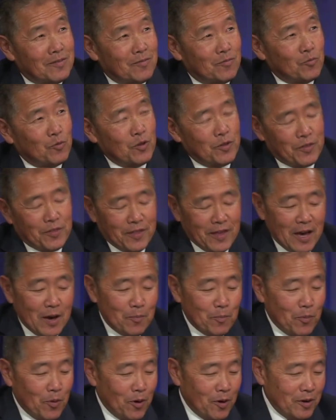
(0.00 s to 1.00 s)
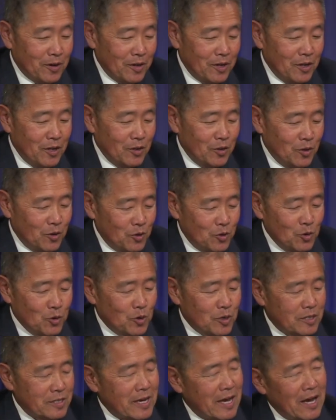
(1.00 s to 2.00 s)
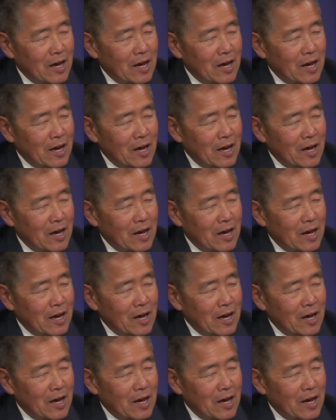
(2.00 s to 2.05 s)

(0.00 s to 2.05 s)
with that part in Honduras,